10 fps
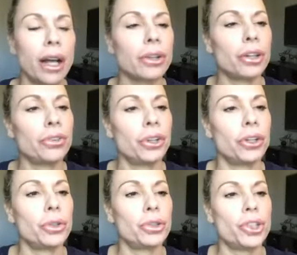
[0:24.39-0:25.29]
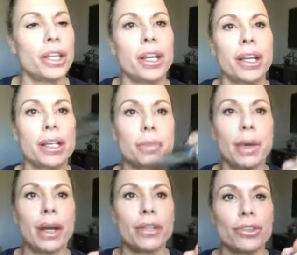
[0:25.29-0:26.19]
I don't know if you know who she is,
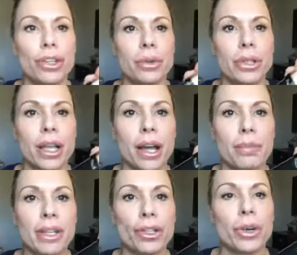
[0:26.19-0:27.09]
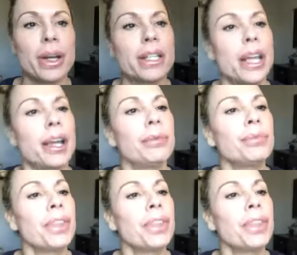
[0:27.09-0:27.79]
but she was uh, Miss U S A.